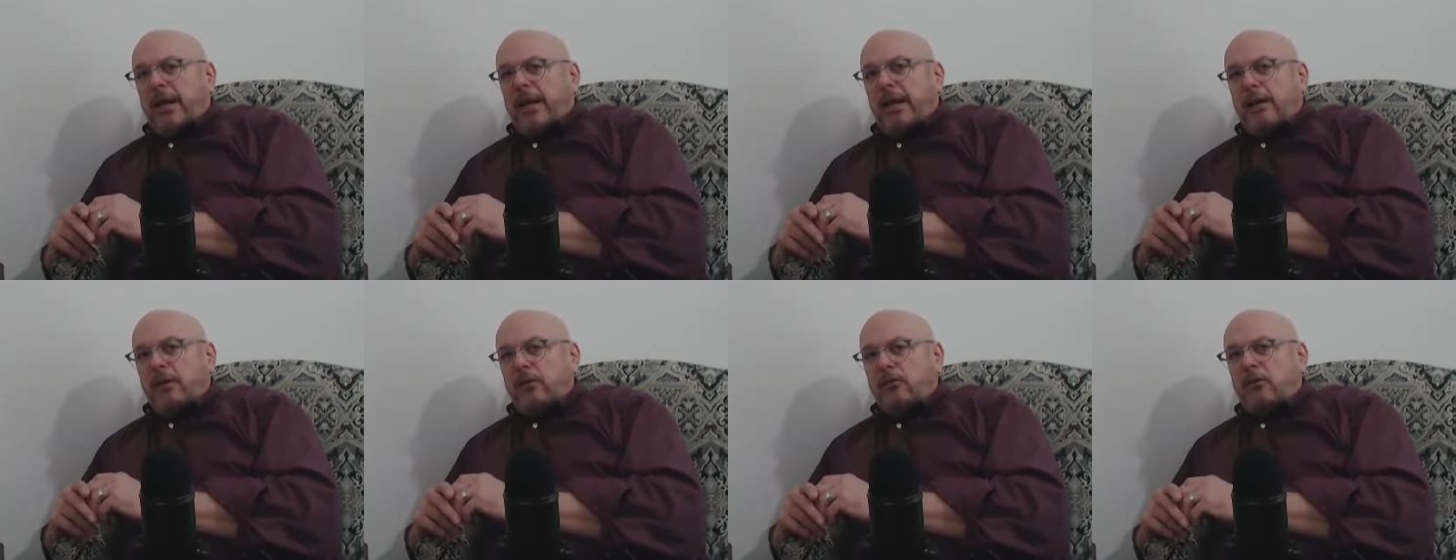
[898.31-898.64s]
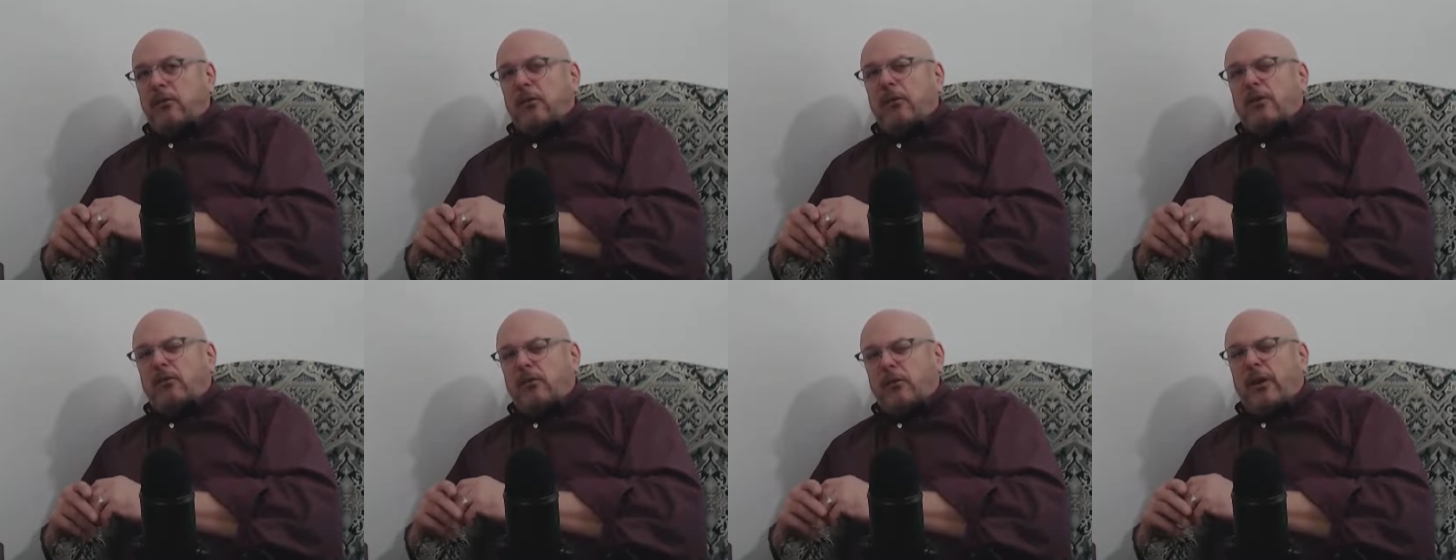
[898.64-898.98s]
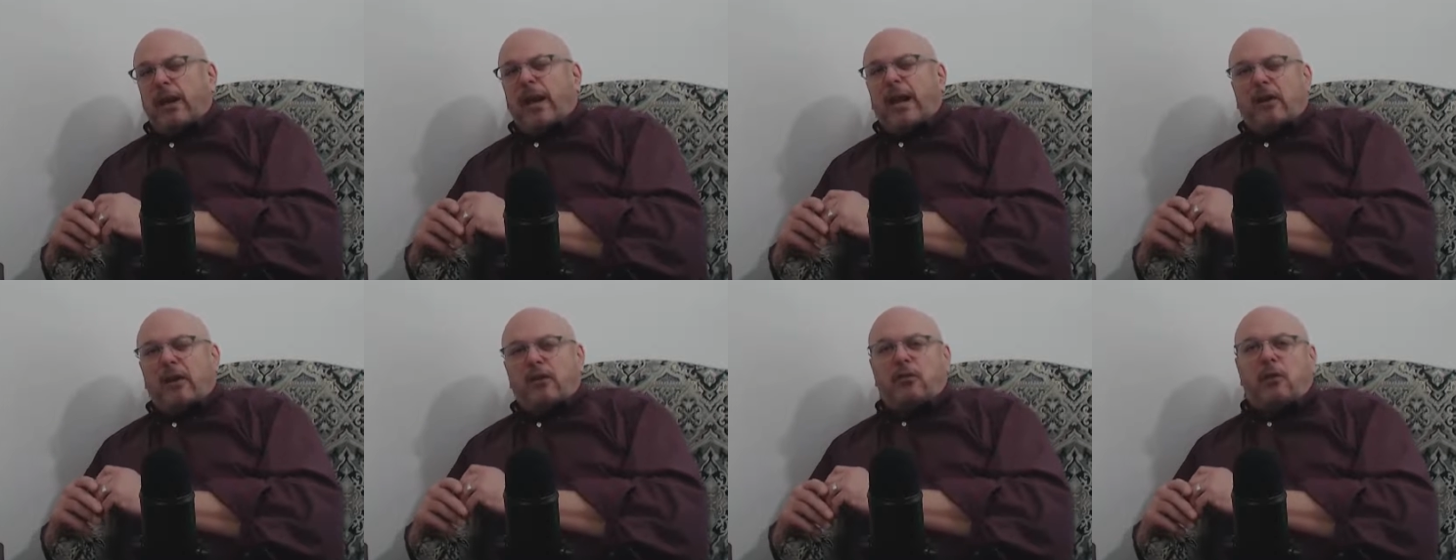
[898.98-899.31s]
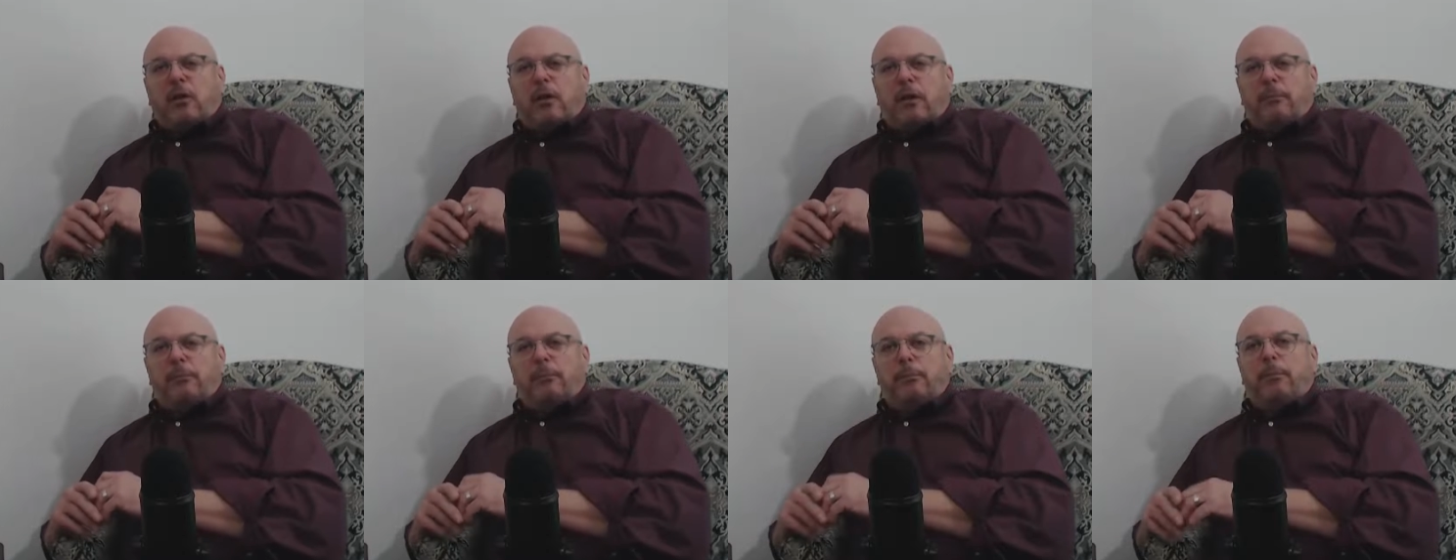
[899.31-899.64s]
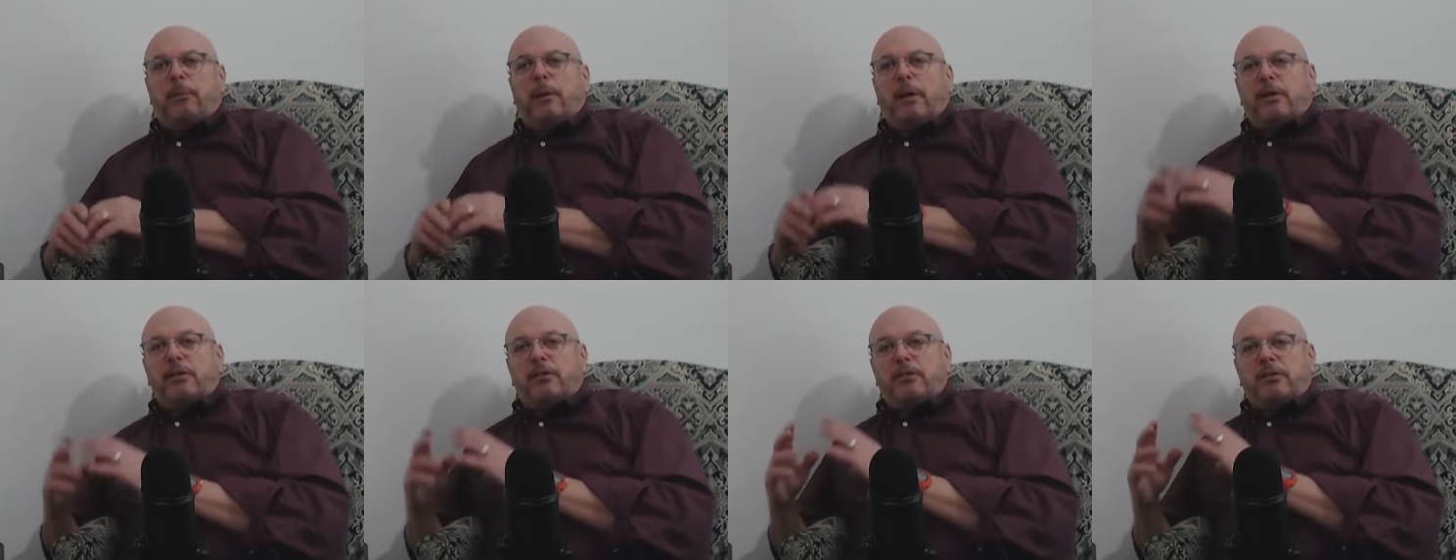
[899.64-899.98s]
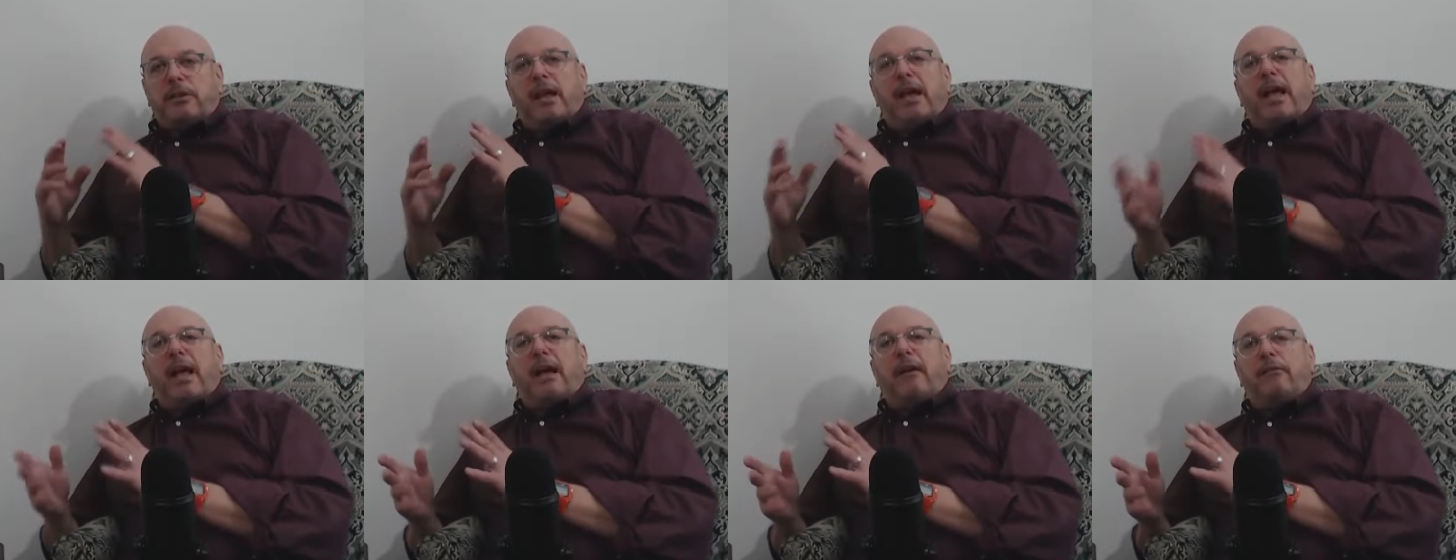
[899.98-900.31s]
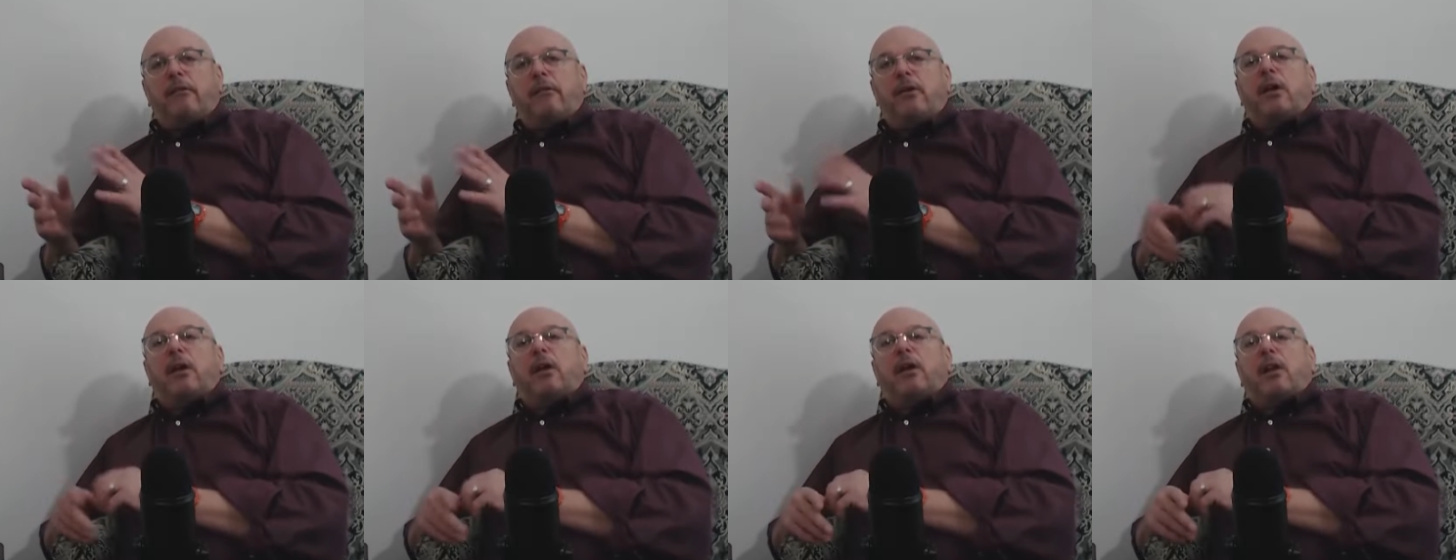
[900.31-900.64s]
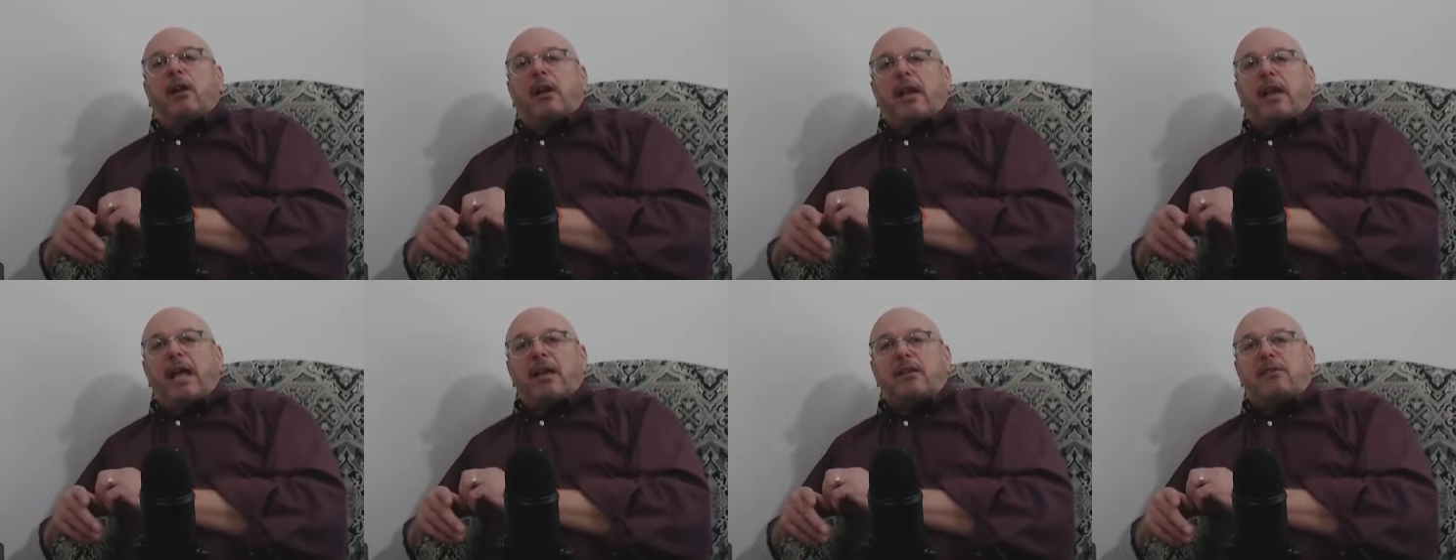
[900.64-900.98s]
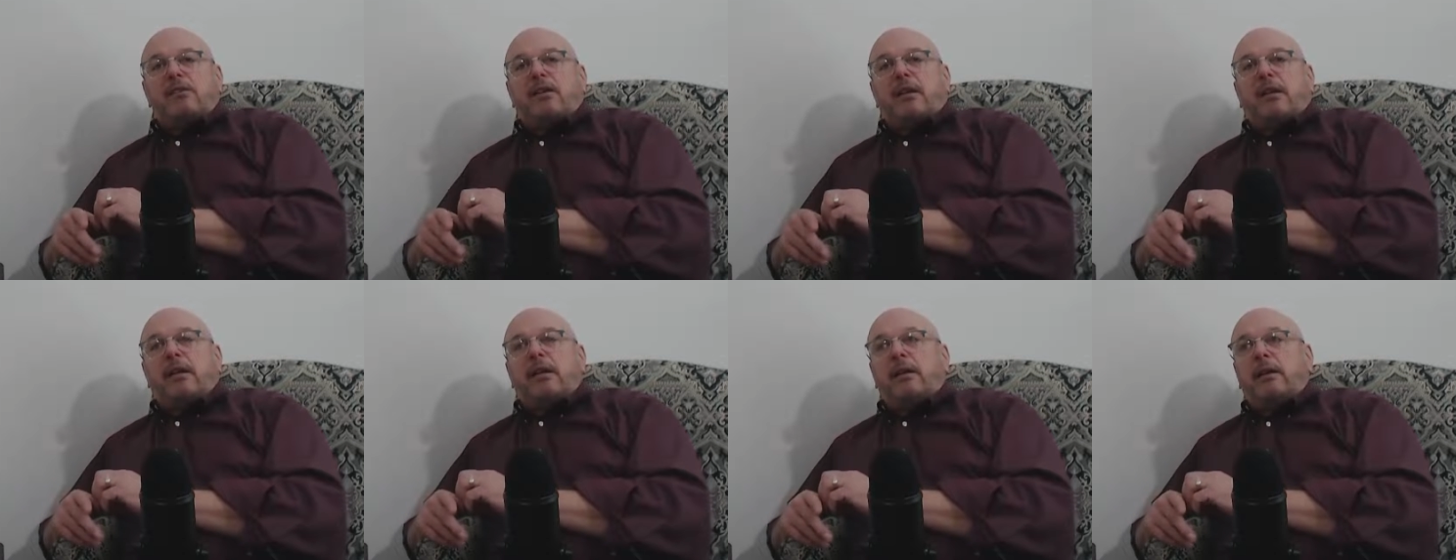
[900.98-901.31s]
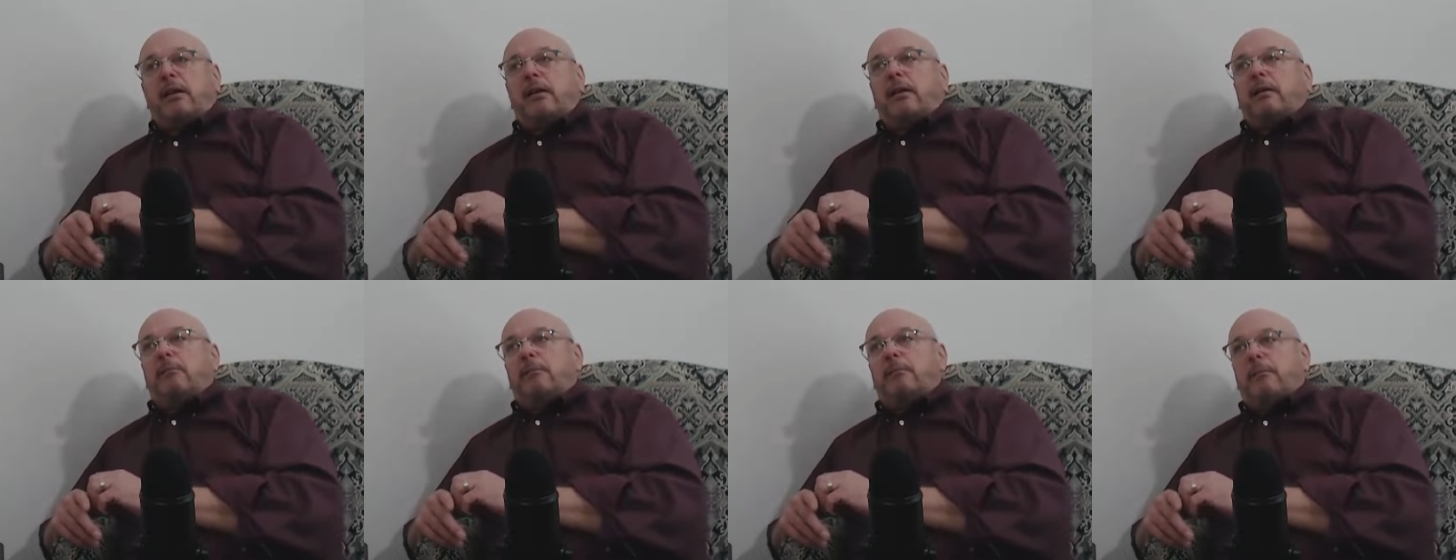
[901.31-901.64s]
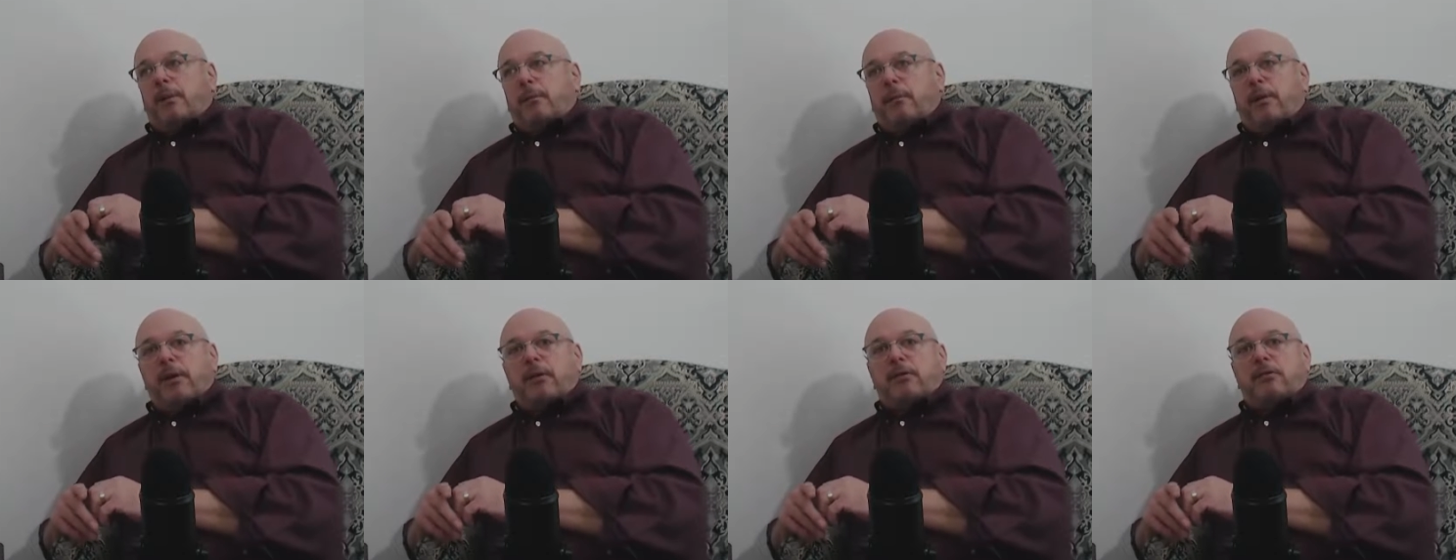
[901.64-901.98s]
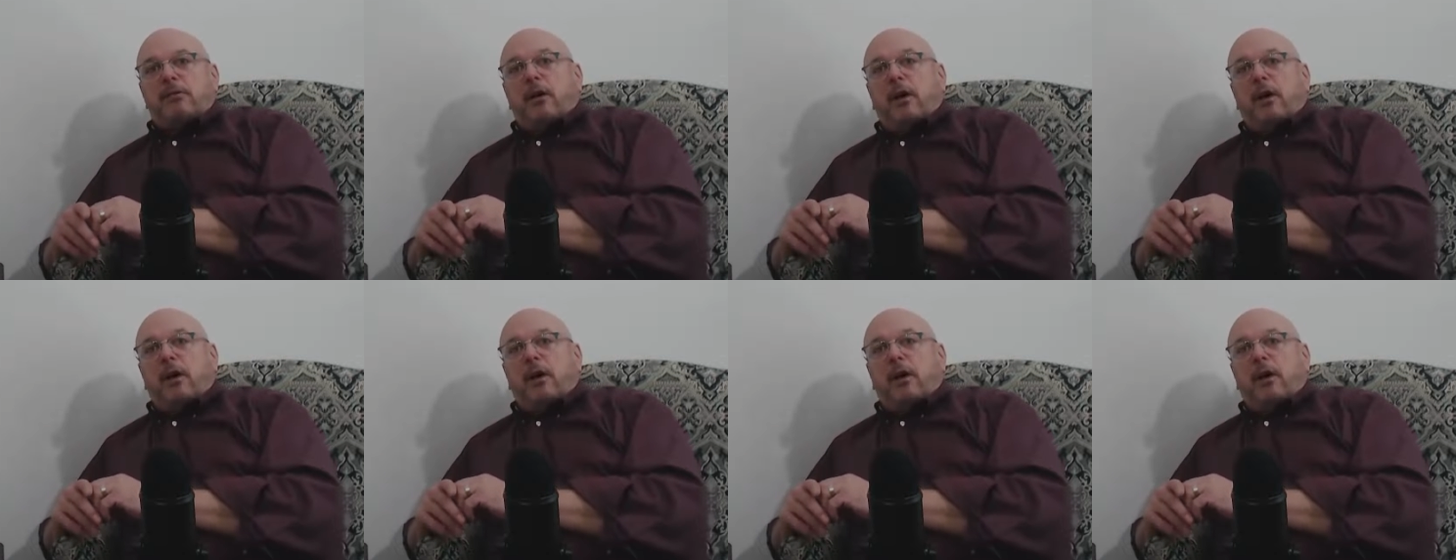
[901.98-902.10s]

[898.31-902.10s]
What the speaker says: and it's an excellent place to have lasting memories